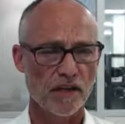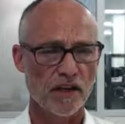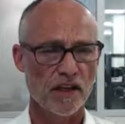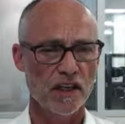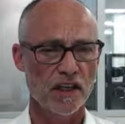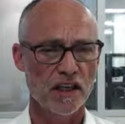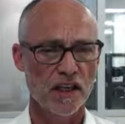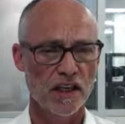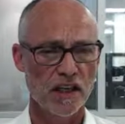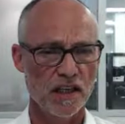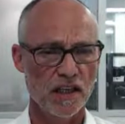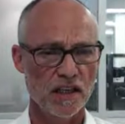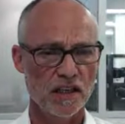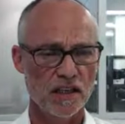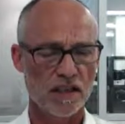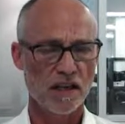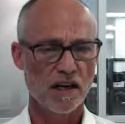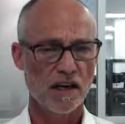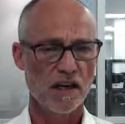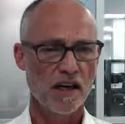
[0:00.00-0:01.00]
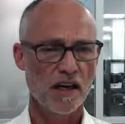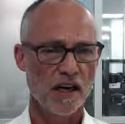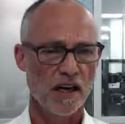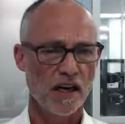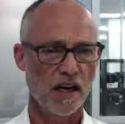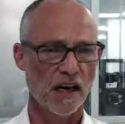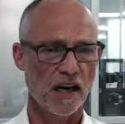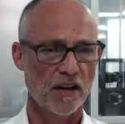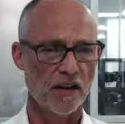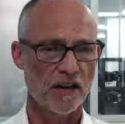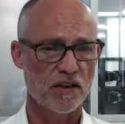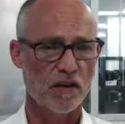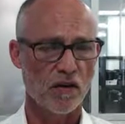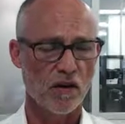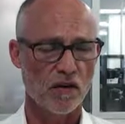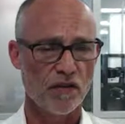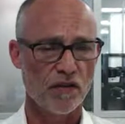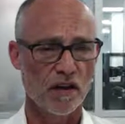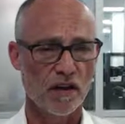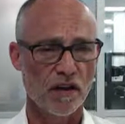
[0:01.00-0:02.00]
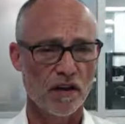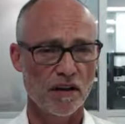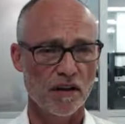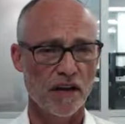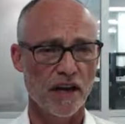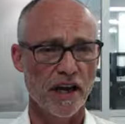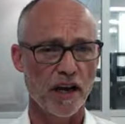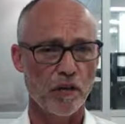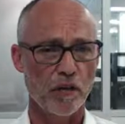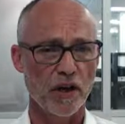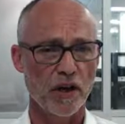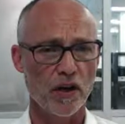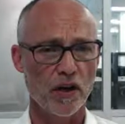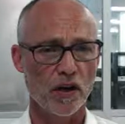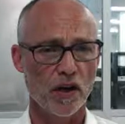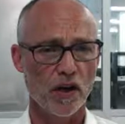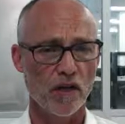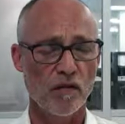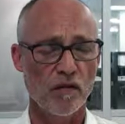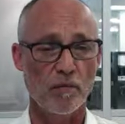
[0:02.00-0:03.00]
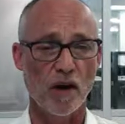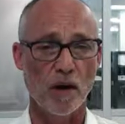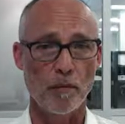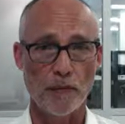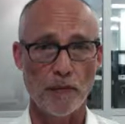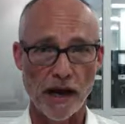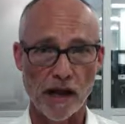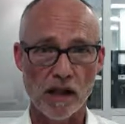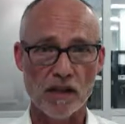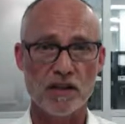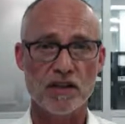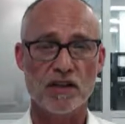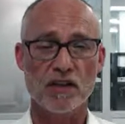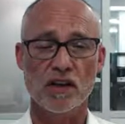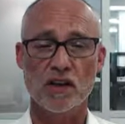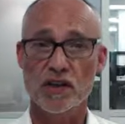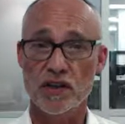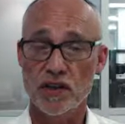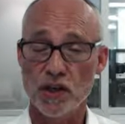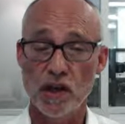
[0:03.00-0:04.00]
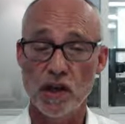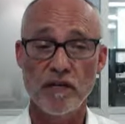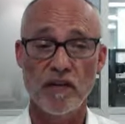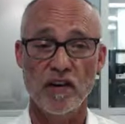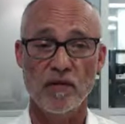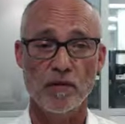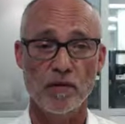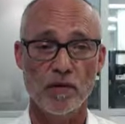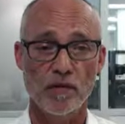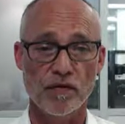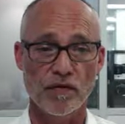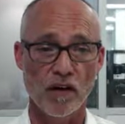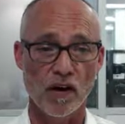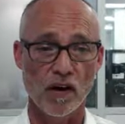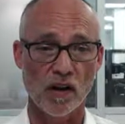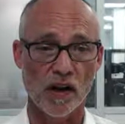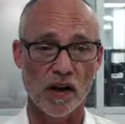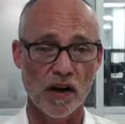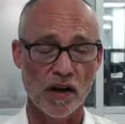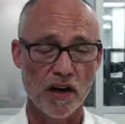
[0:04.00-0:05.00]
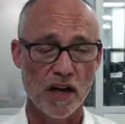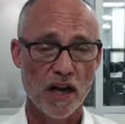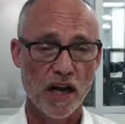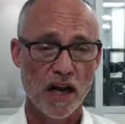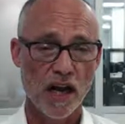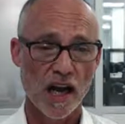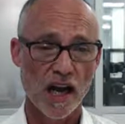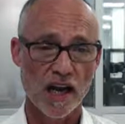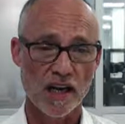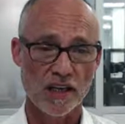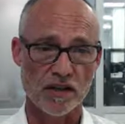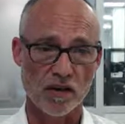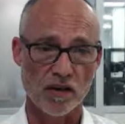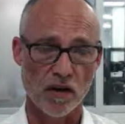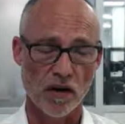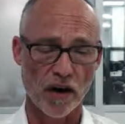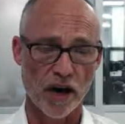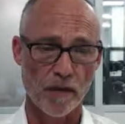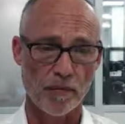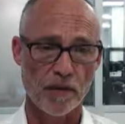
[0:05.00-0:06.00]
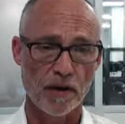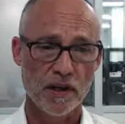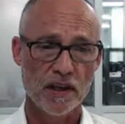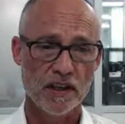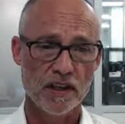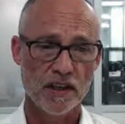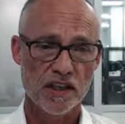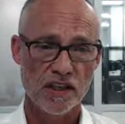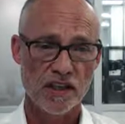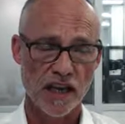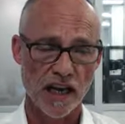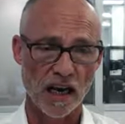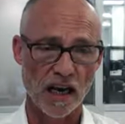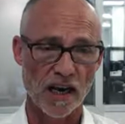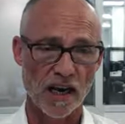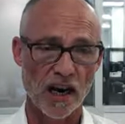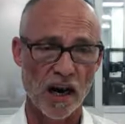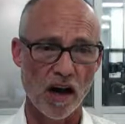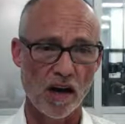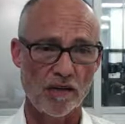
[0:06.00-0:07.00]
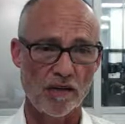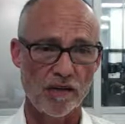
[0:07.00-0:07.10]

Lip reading: years, the equity curve on my balanced conservative portfolio has gone up steadily over the